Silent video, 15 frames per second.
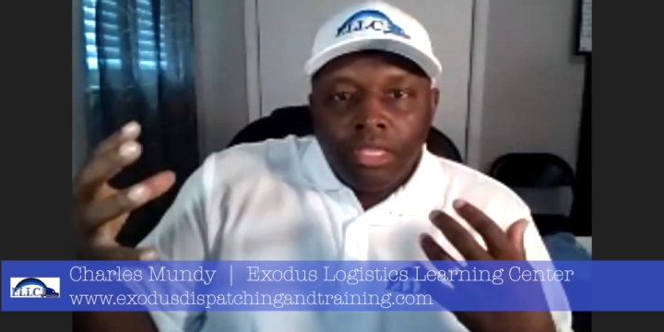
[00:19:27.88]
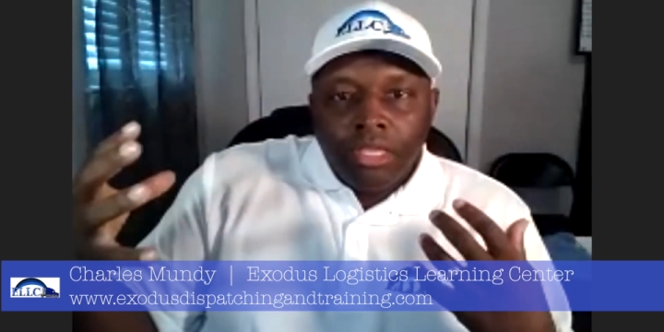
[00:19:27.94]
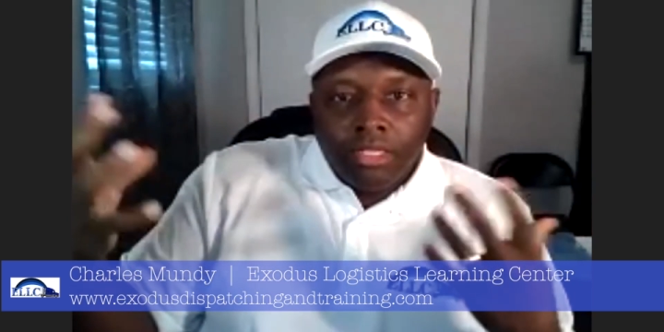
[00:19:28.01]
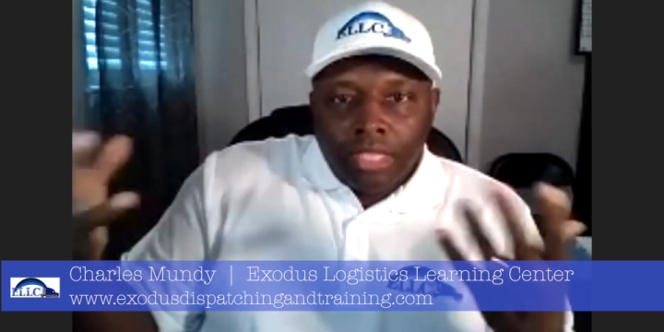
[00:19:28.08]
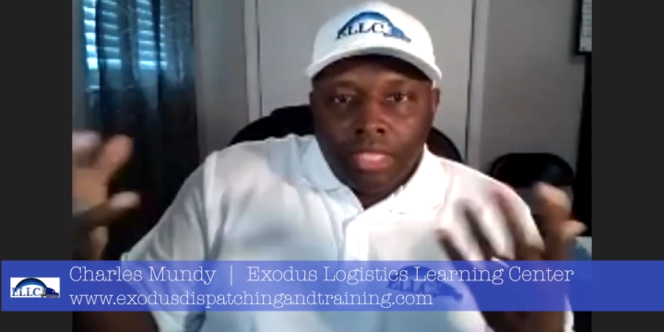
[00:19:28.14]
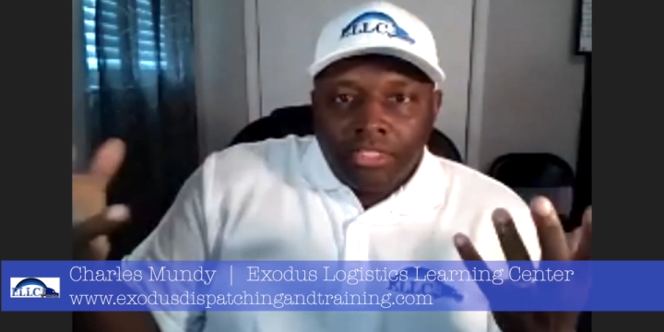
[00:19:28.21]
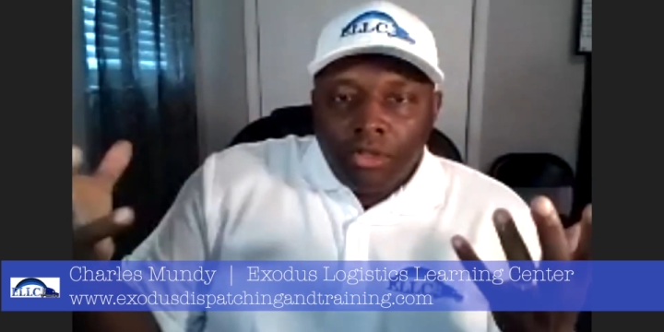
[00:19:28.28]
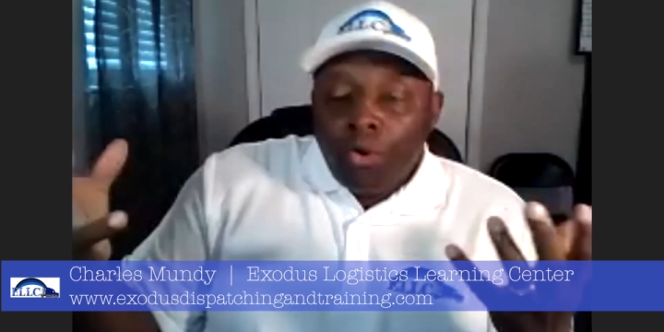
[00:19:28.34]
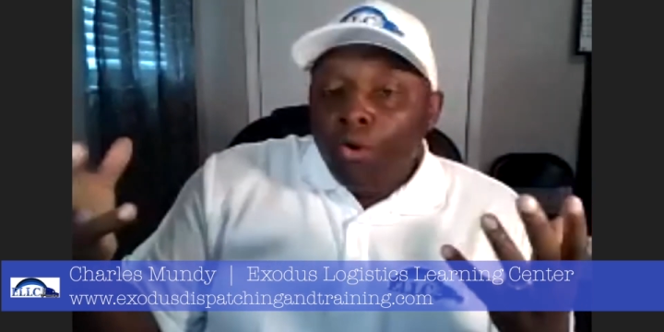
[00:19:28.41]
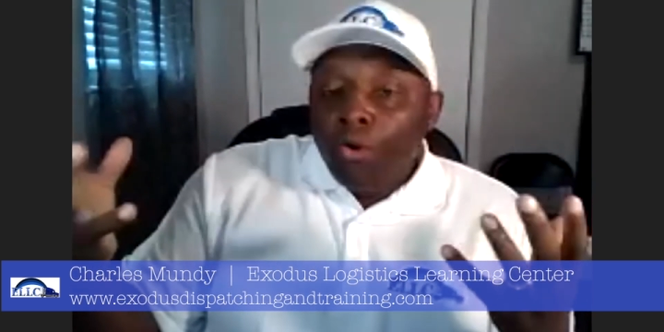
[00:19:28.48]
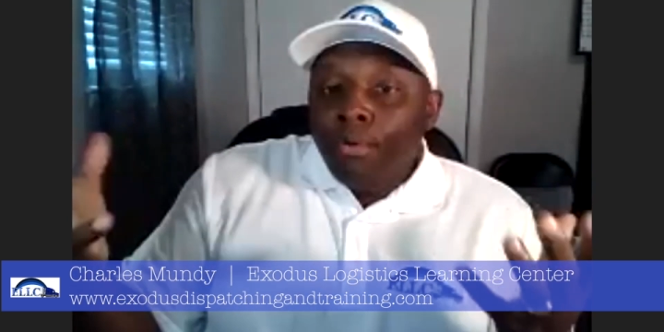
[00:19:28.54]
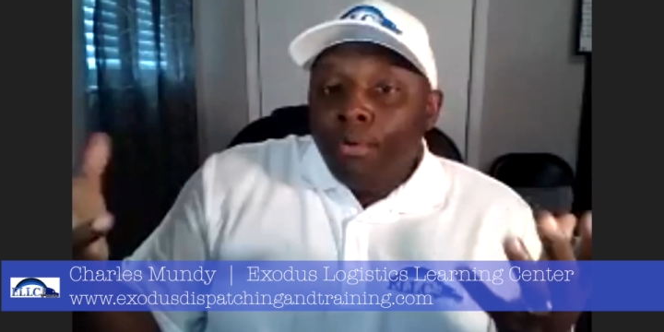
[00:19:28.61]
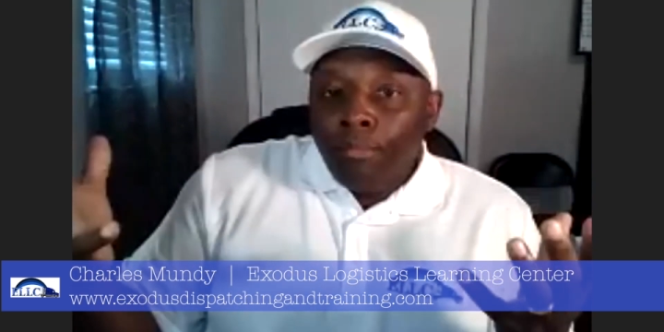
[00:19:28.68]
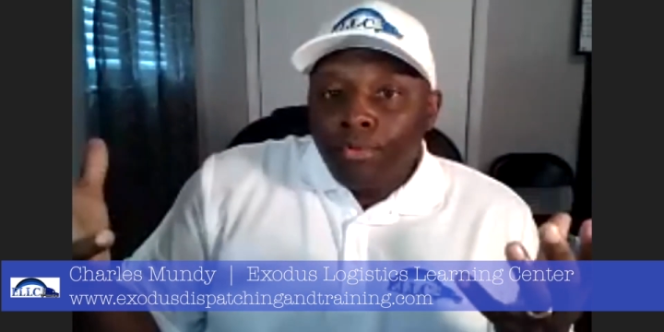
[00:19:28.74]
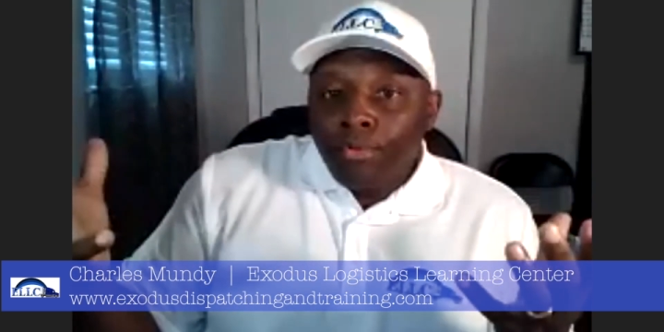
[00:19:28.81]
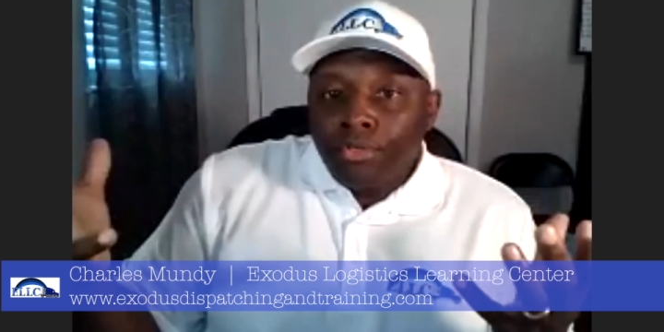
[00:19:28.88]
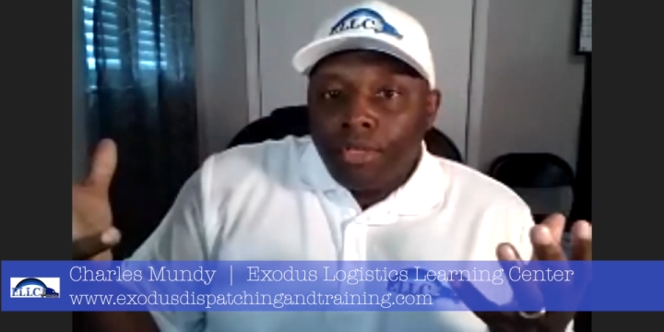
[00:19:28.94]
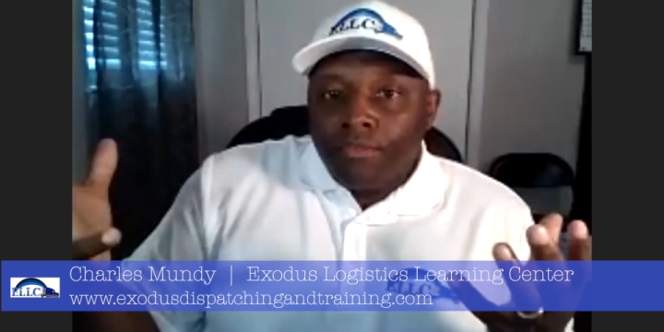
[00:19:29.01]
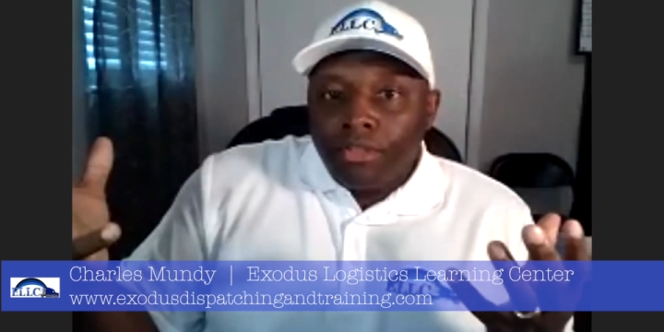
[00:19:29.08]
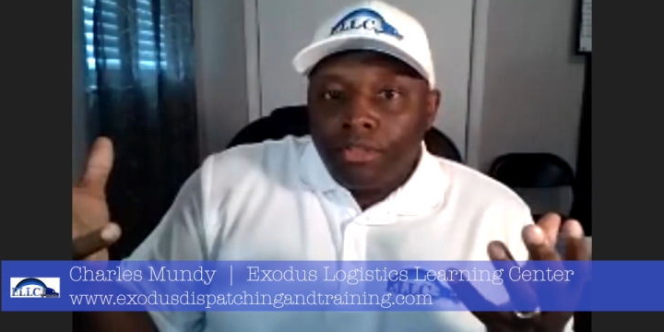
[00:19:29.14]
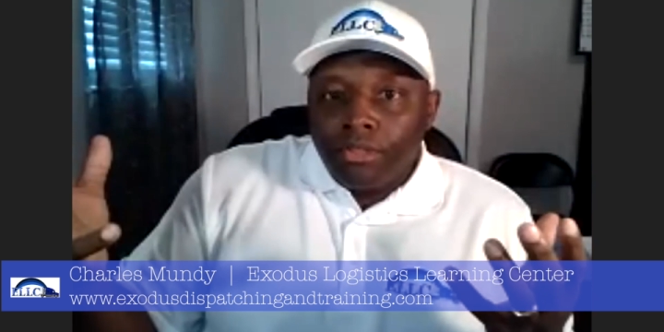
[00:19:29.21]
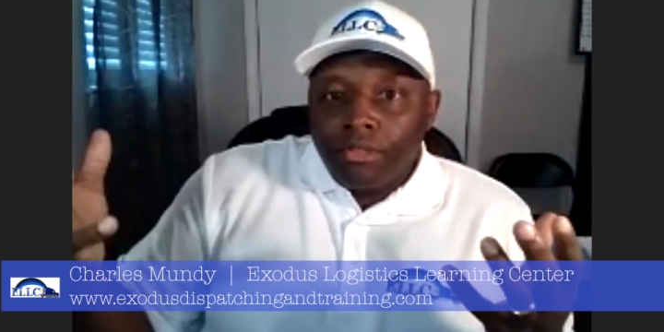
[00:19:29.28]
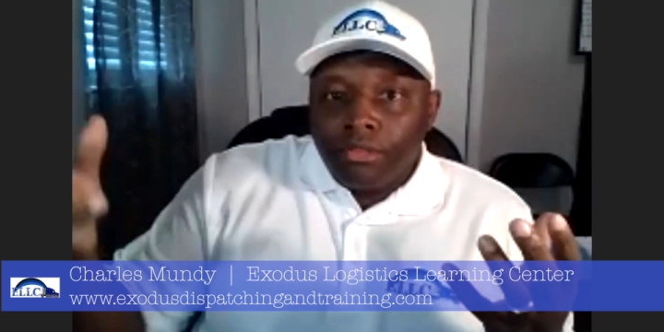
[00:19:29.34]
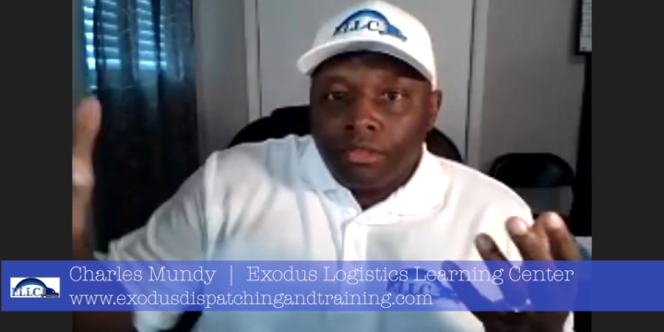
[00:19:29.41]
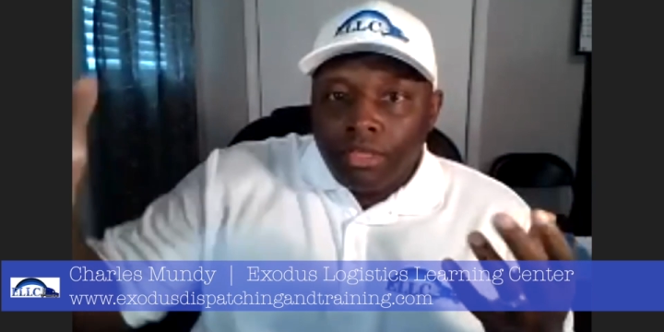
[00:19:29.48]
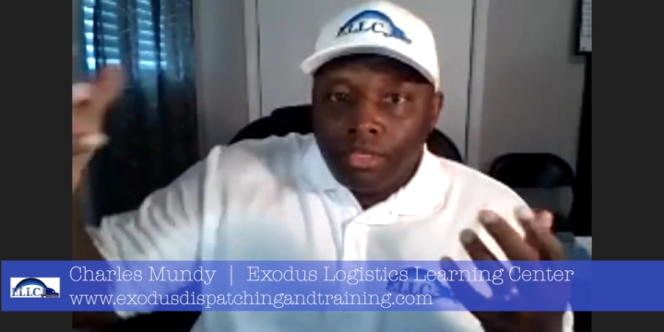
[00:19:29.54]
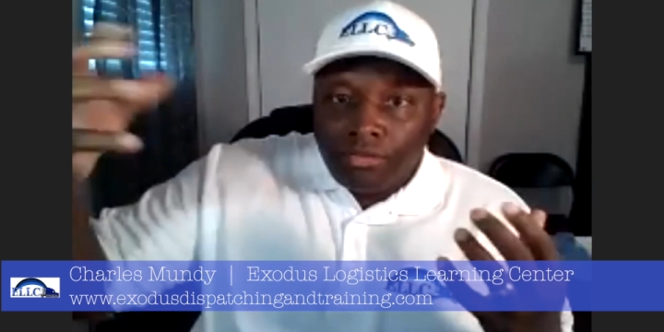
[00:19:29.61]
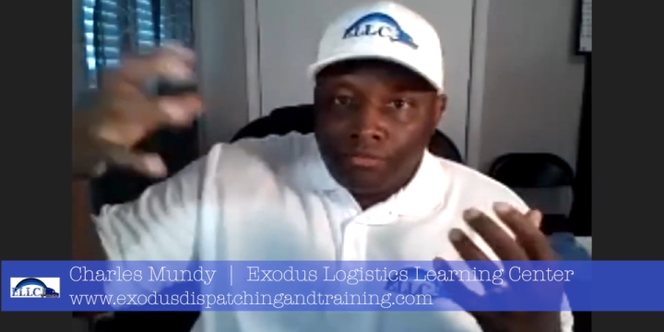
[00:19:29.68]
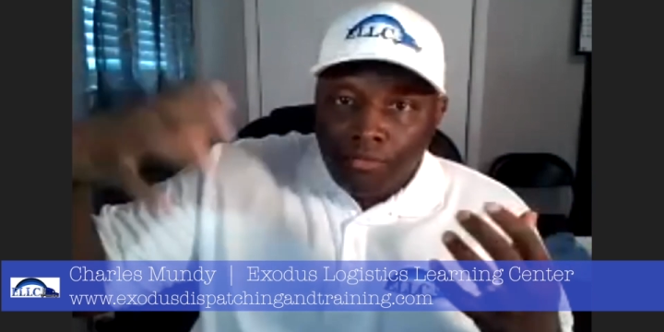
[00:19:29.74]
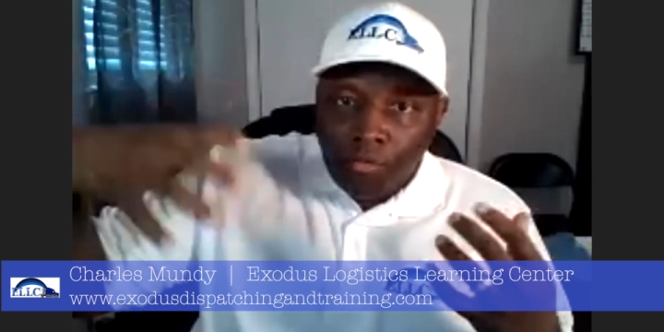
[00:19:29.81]
That's the whole purpose of it.
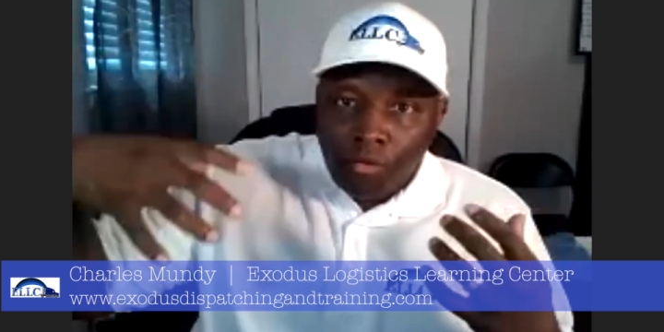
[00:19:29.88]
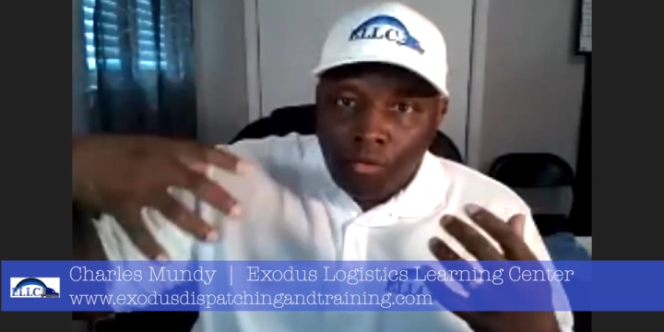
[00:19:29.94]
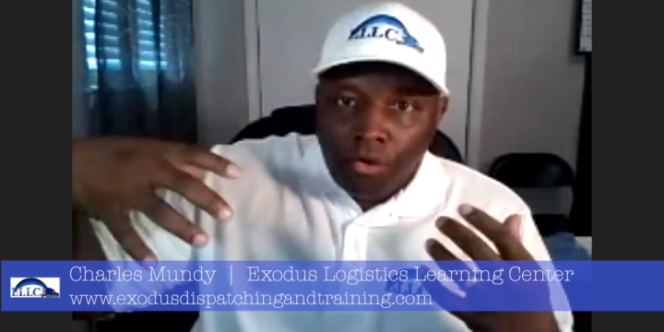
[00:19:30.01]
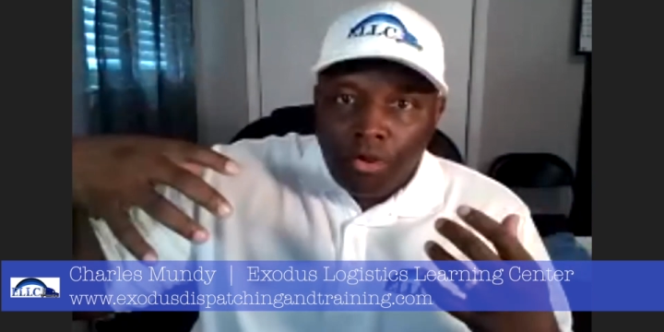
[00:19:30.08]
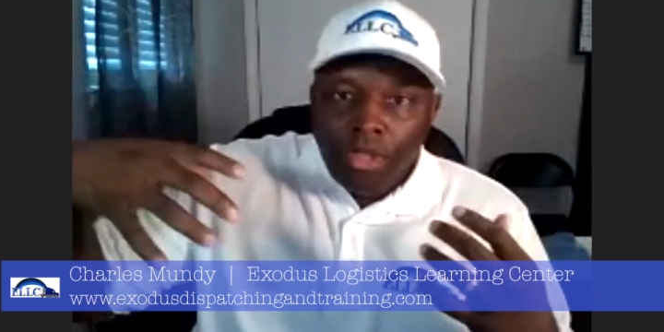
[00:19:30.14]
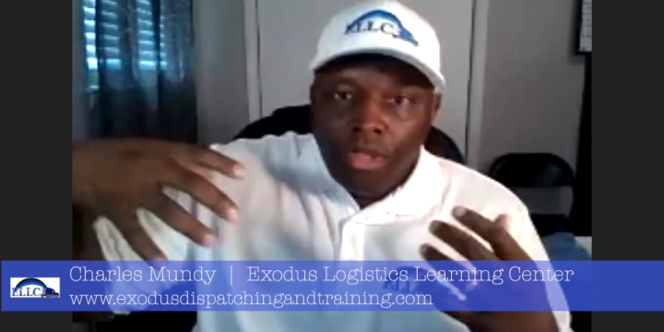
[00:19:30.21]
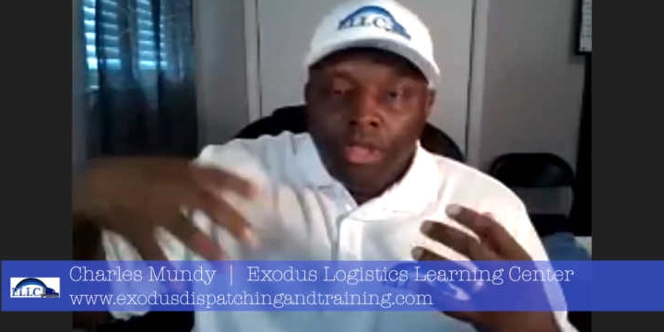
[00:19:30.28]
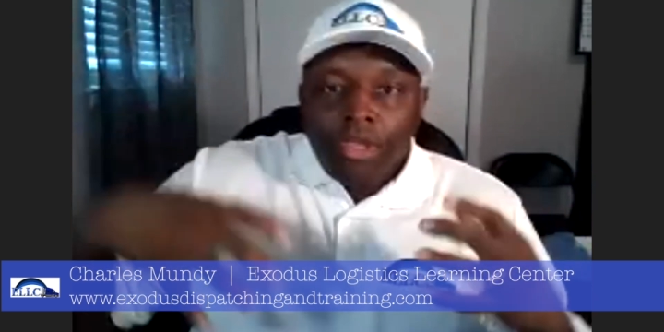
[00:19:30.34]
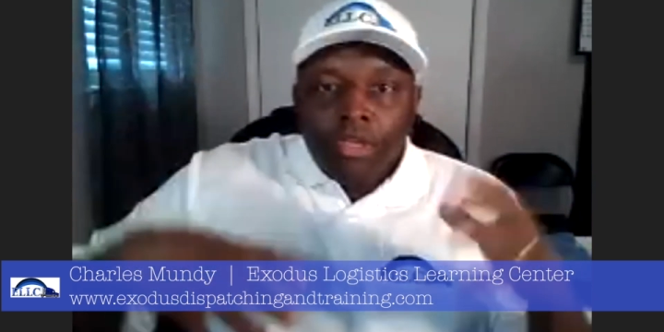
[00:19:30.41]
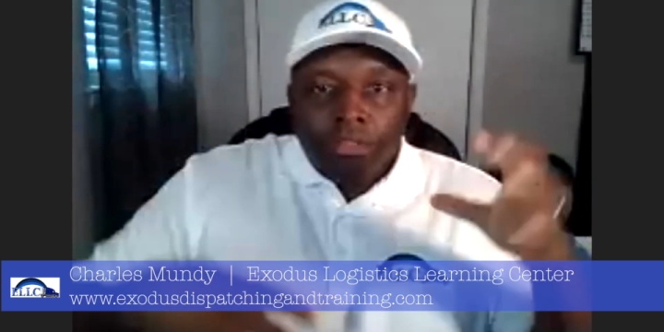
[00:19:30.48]
It's for